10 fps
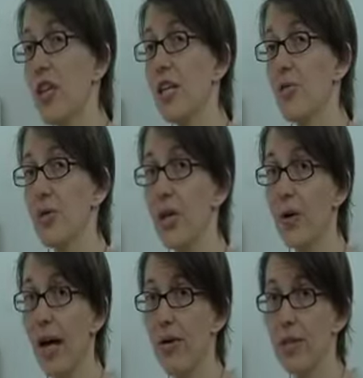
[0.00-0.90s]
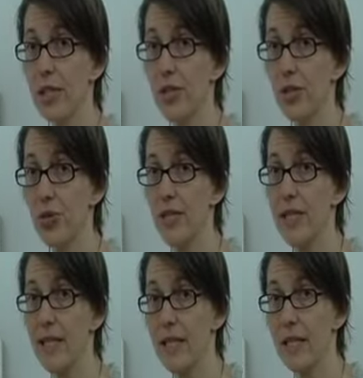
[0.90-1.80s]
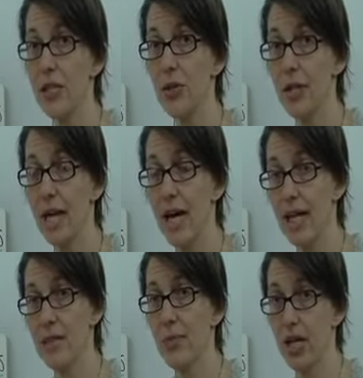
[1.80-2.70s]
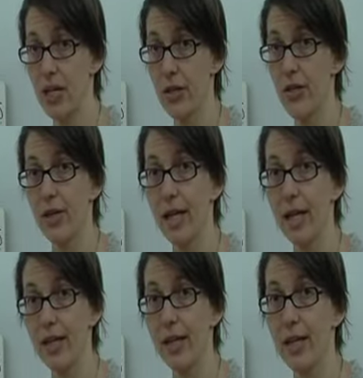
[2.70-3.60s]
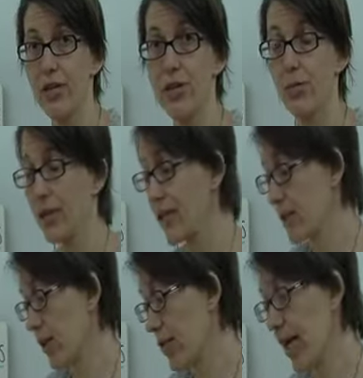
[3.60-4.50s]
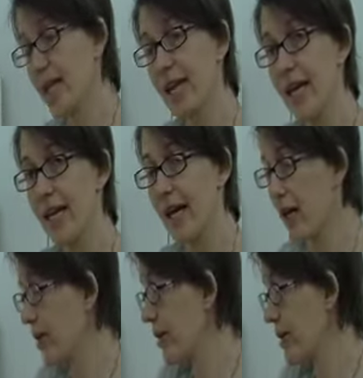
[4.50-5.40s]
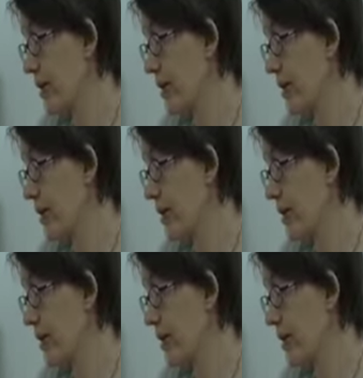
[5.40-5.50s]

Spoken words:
that you know how to use the e to the x button on your calculator, so please locate that now.